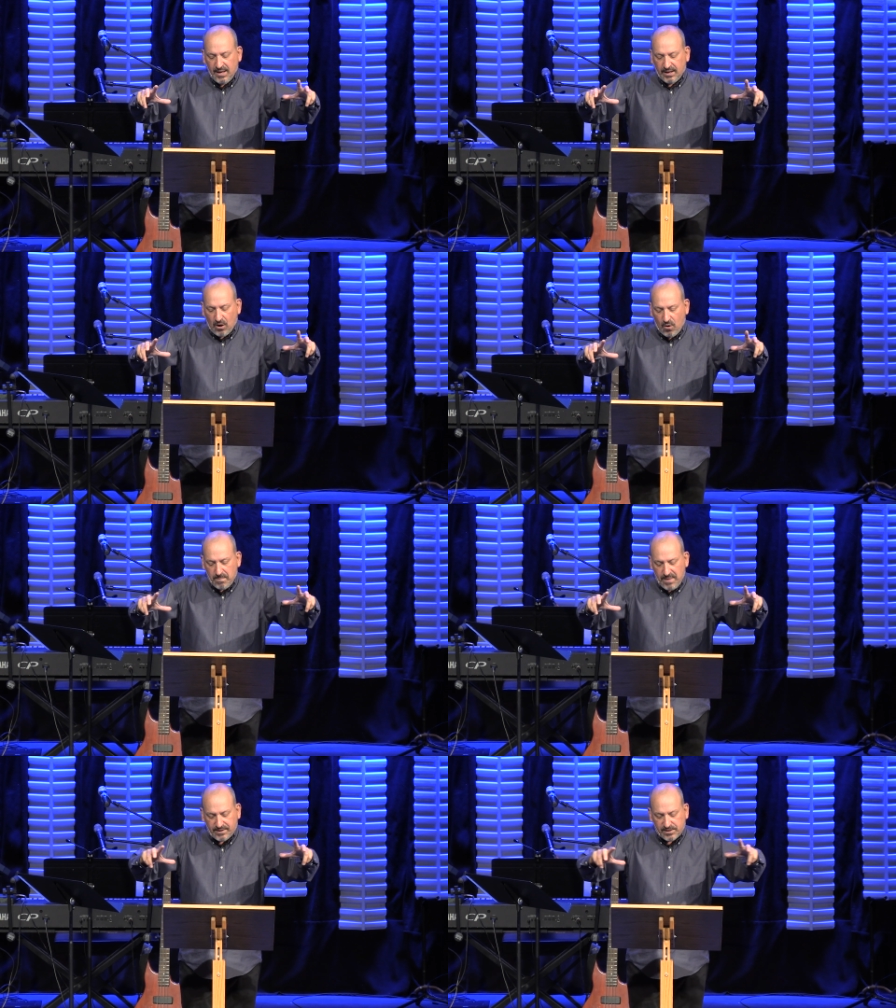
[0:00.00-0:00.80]
Go
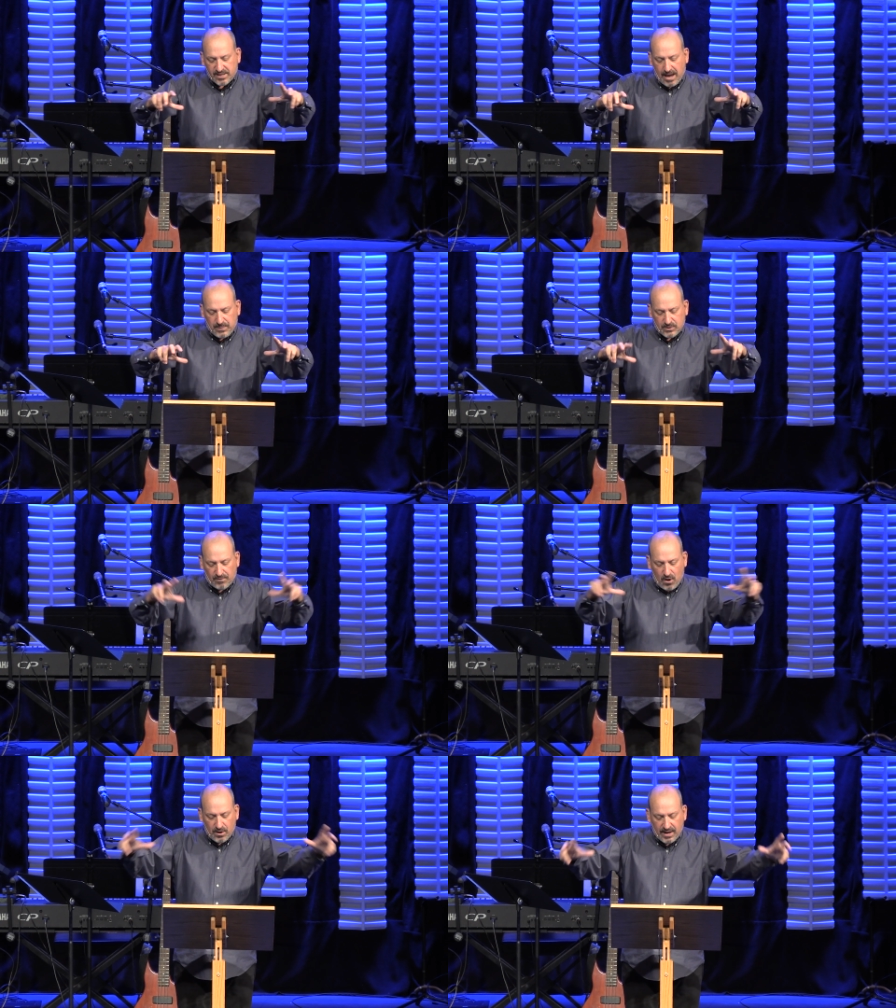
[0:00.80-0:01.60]
and make disciples
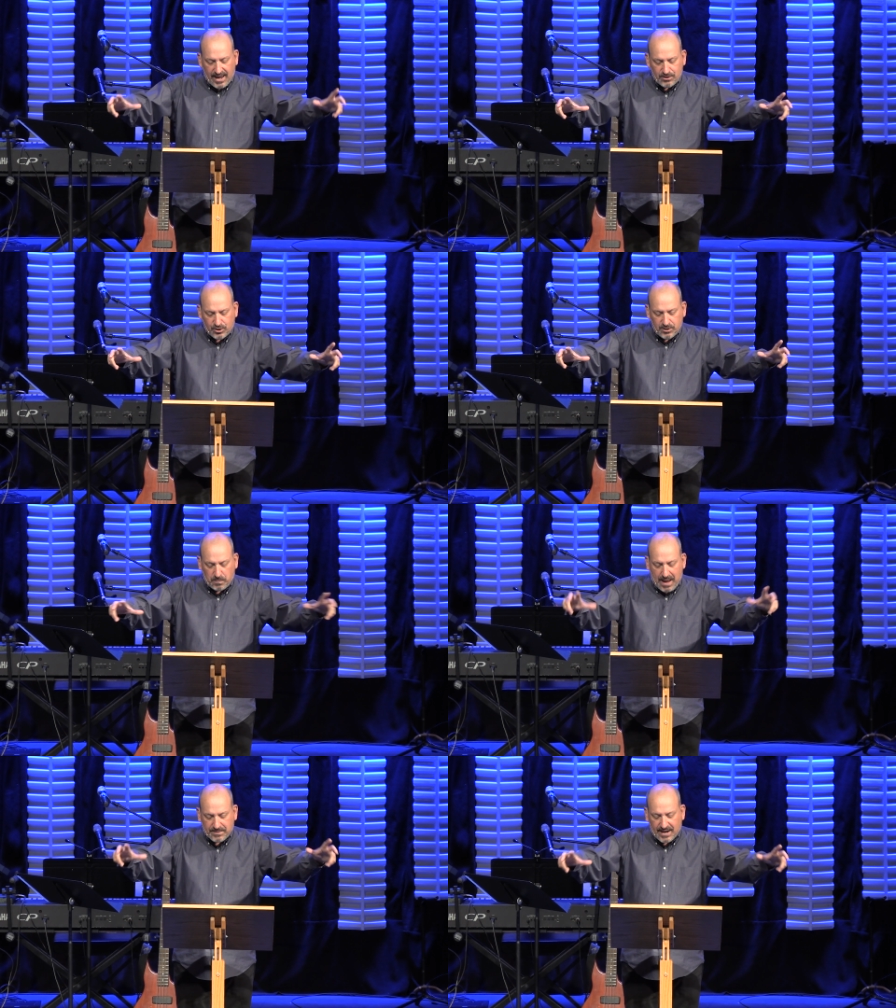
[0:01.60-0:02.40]
of all nations,
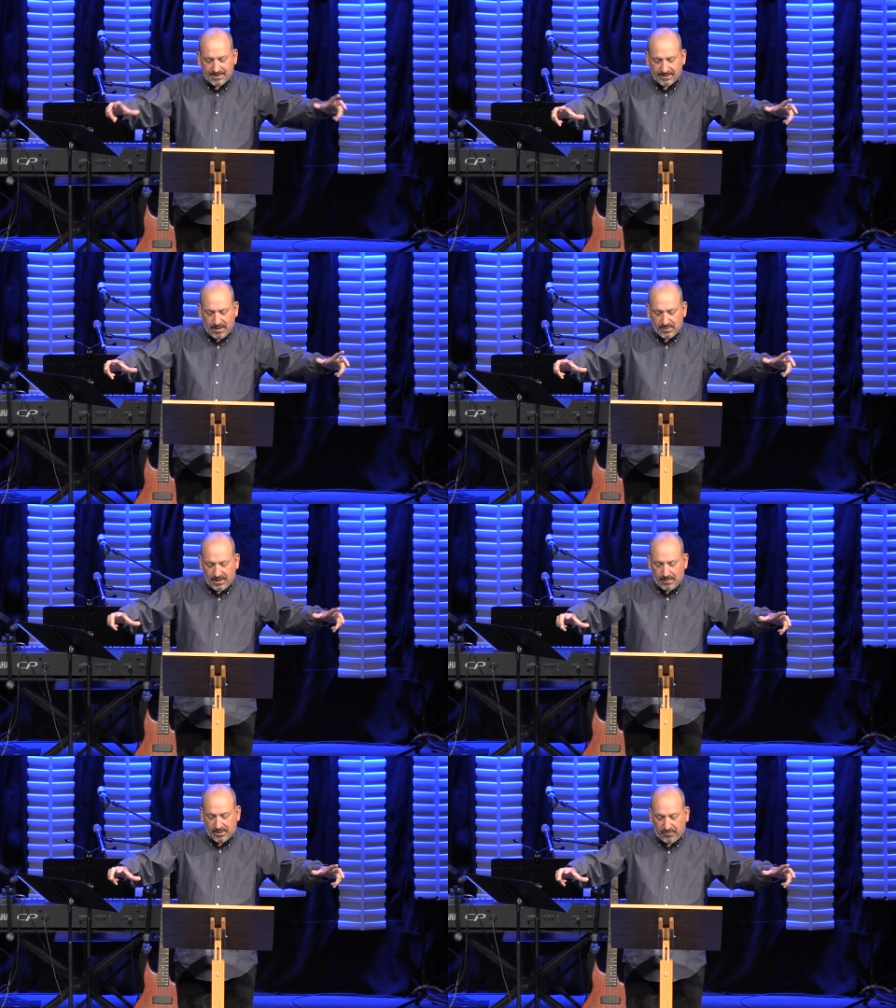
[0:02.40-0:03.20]
baptizing them in
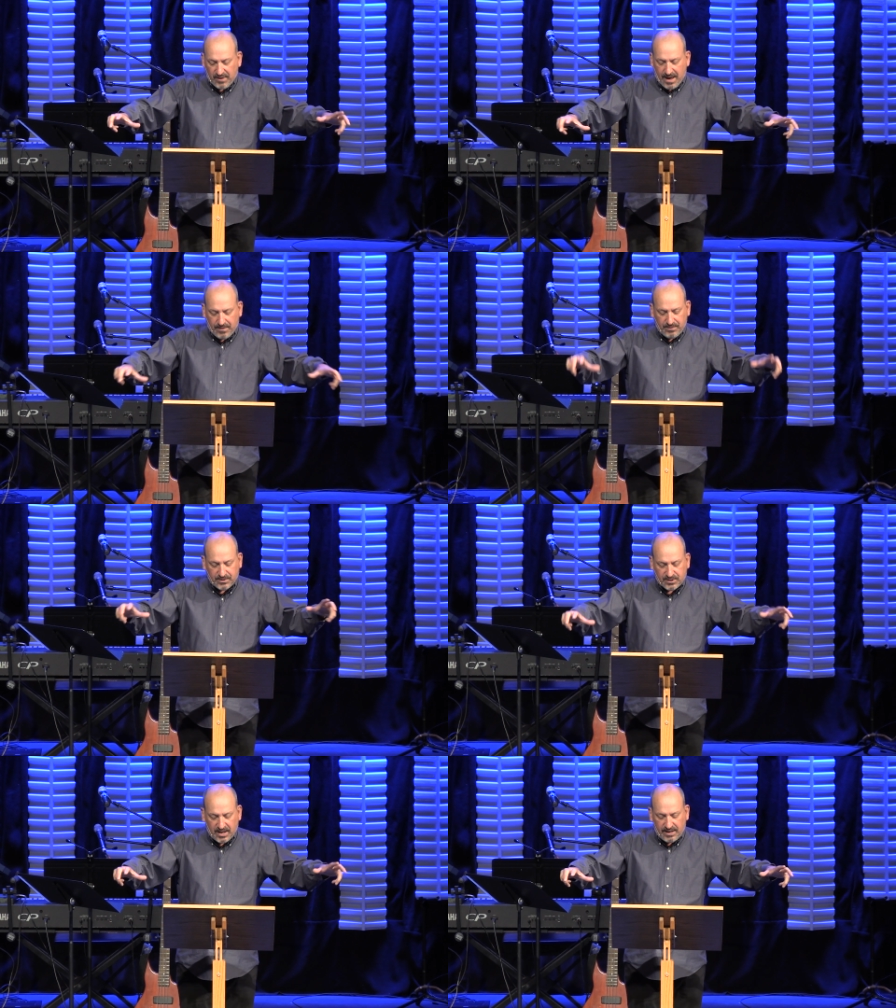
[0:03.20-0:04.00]
the name of the Father and
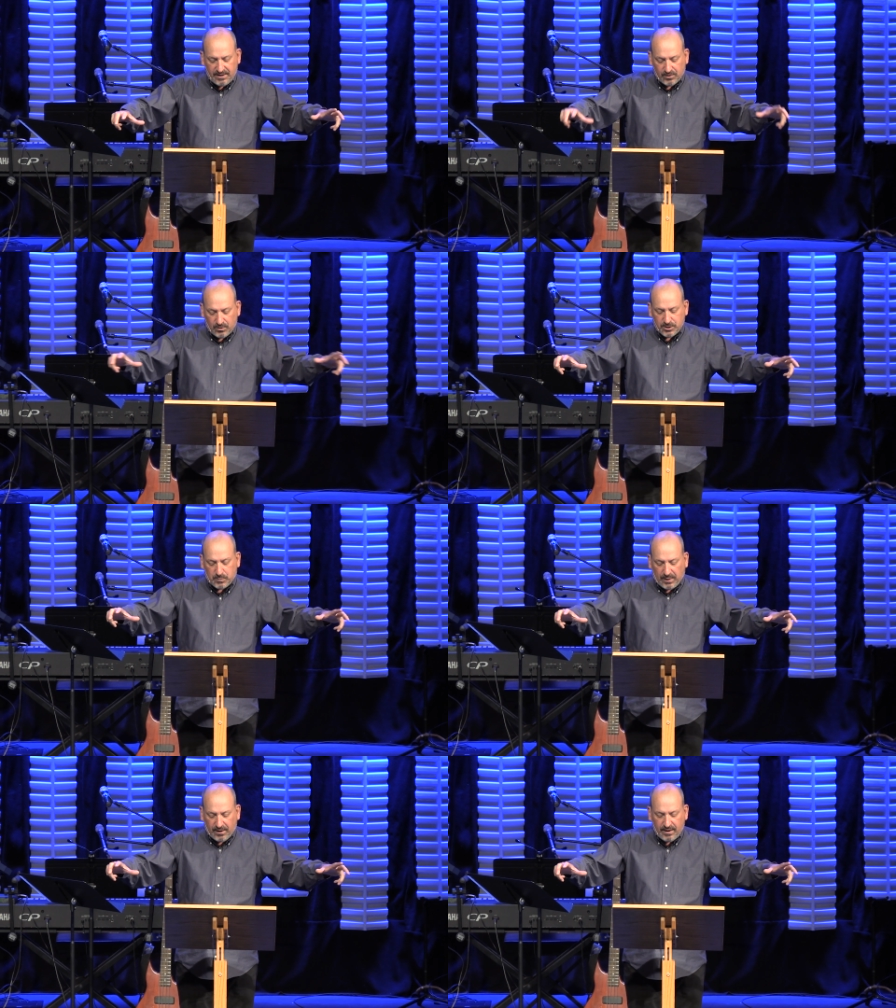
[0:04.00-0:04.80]
the Son and the Holy
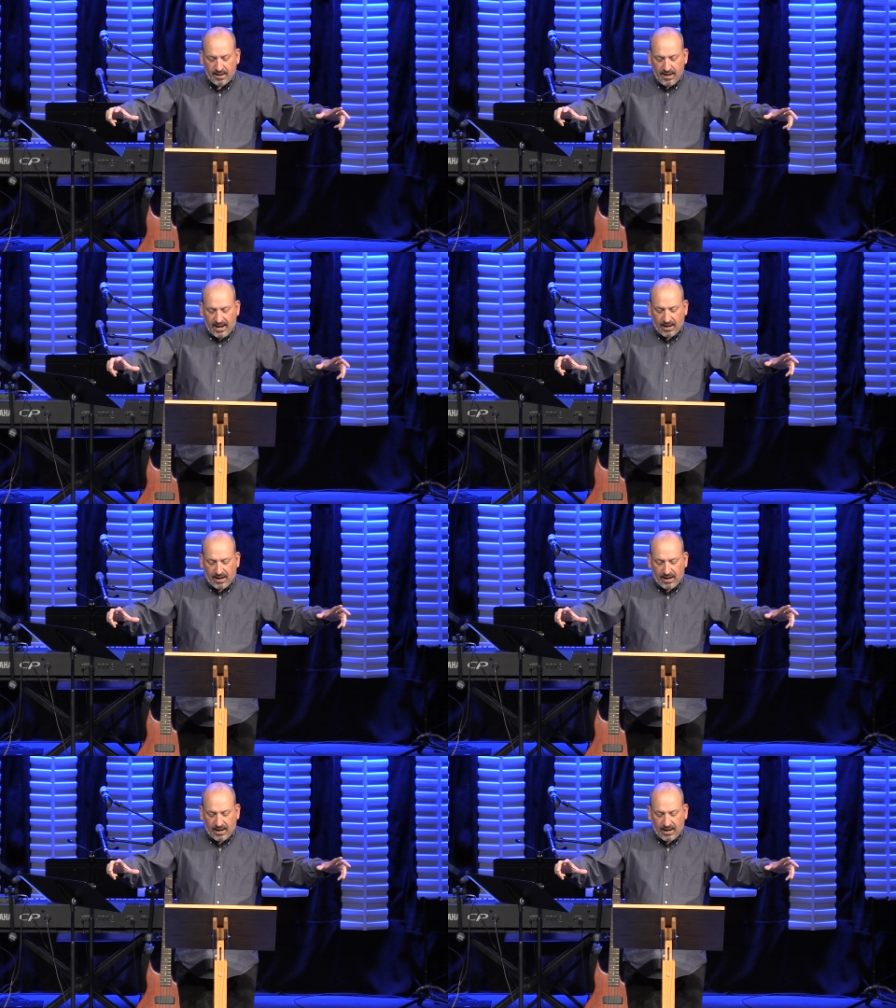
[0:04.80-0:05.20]
Spirit.